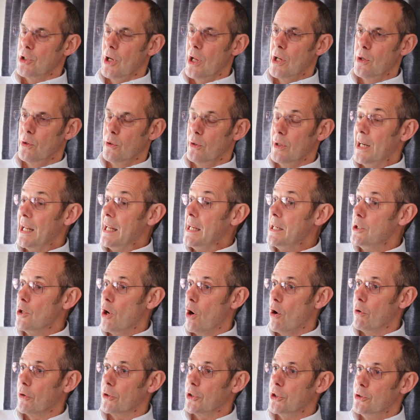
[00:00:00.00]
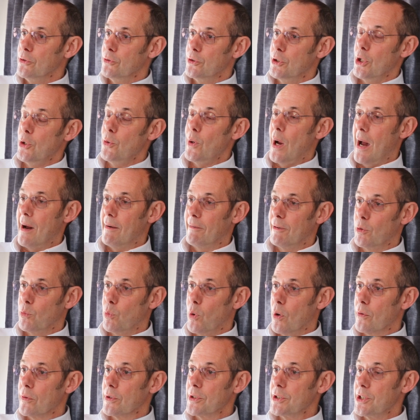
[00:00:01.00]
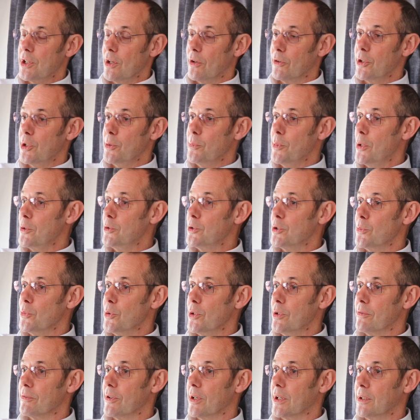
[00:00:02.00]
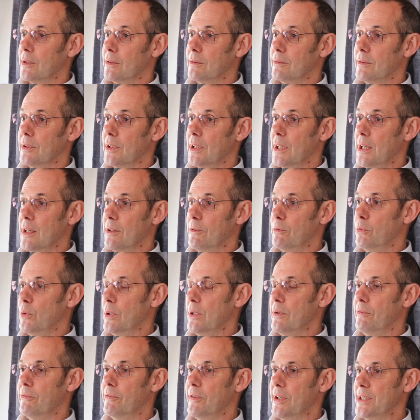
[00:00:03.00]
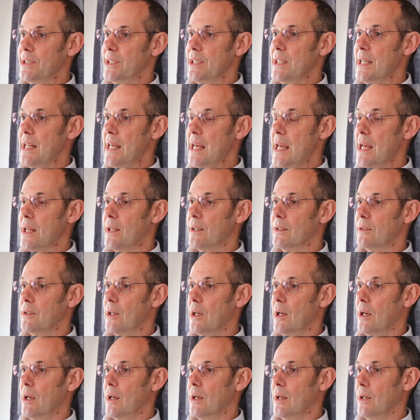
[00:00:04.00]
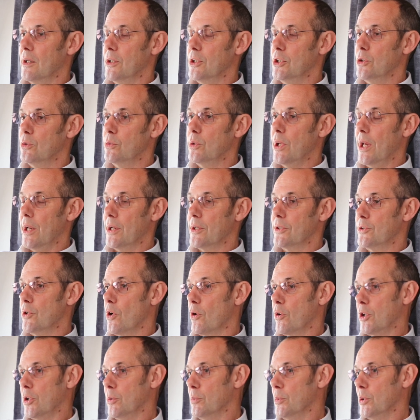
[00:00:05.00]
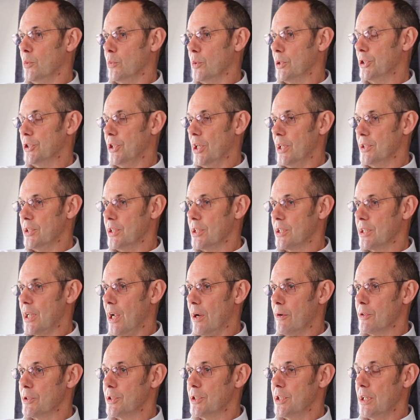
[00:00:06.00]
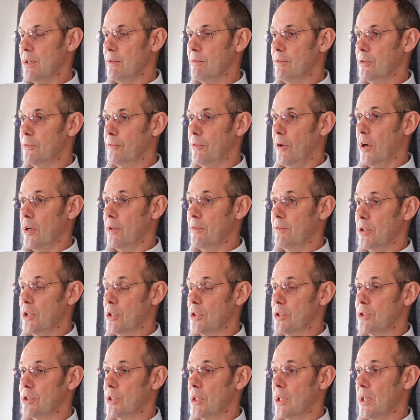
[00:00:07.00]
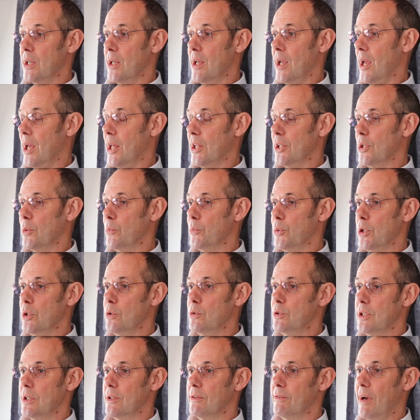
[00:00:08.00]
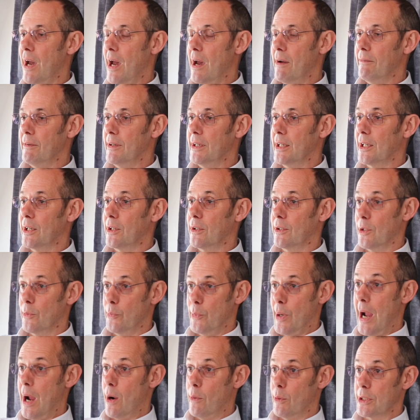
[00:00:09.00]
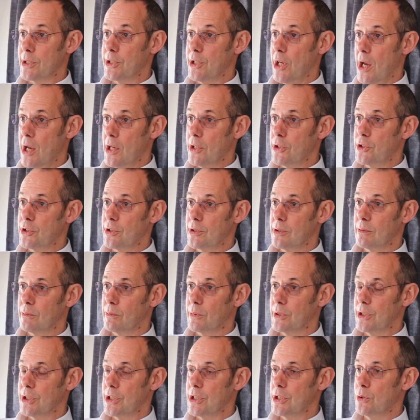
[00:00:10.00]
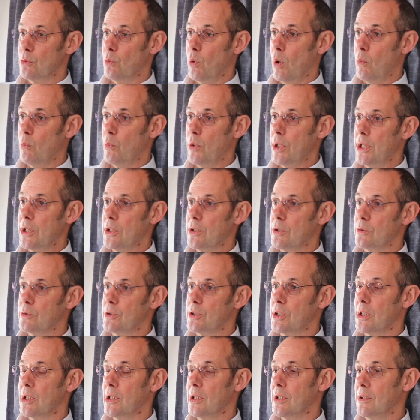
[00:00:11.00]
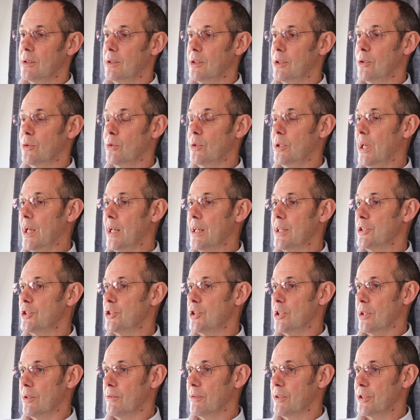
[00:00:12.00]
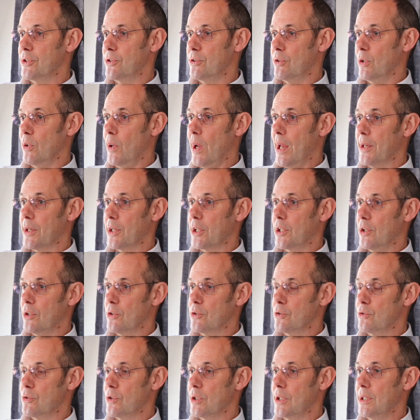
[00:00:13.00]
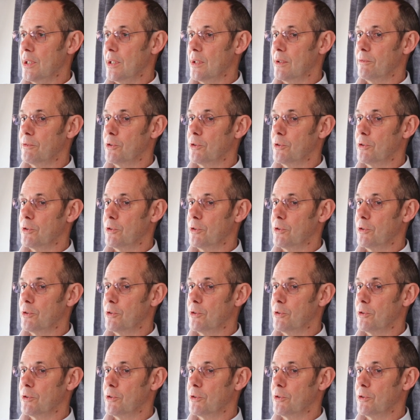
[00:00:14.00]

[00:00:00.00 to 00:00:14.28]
Generally not. You do have a warranty on your motor mover. If we fitted it, uh, you get a document which says it's guaranteed for five years. And the beauty of having the Power Touch, which is the one we use, you can get it serviced throughout the country.